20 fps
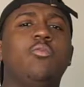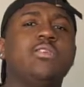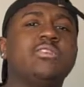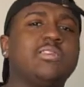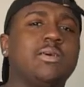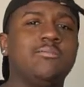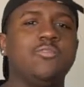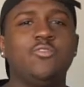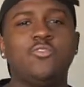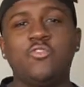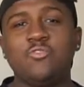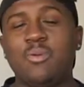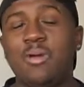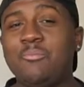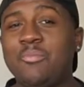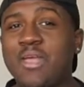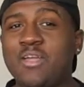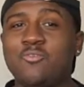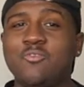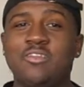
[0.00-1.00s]
What's up YouTube?
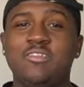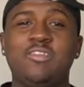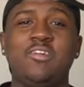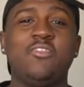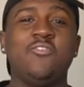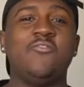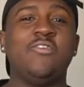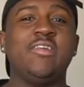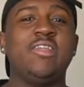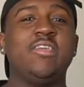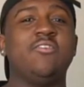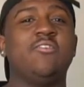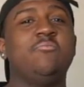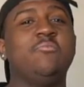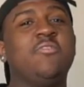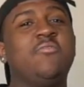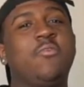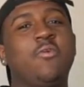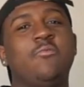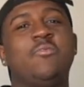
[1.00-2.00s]
I'm back with another video and
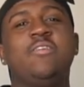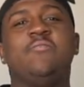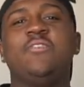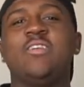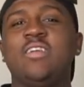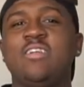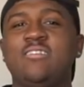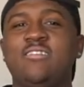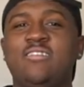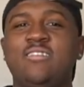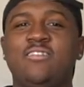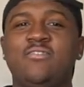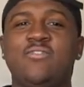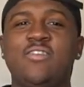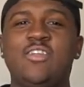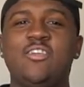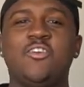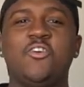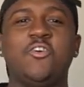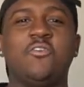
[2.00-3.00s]
before we even get into this
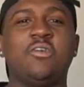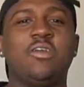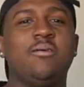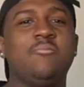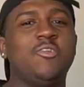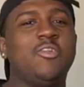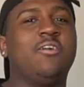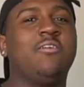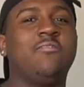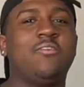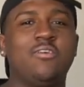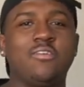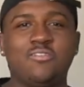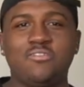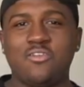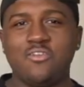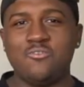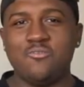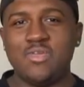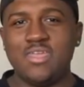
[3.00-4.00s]
video, coming off
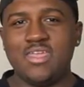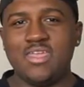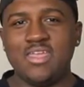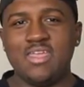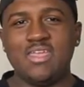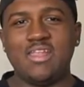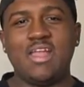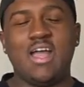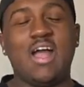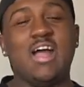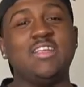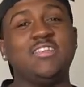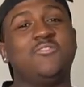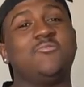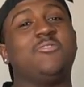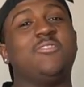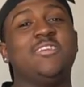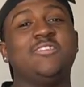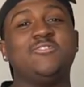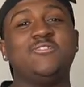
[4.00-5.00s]
All-Star Weekend, I just
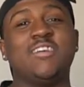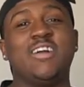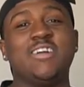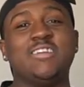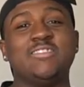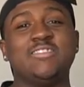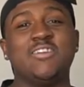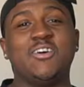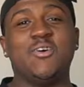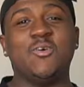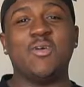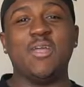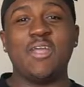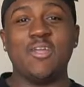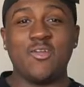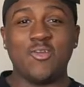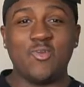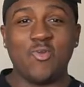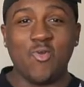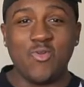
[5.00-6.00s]
want to let you guys know
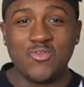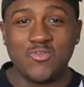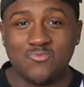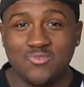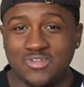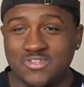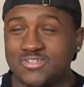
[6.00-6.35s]
Aaron Gordon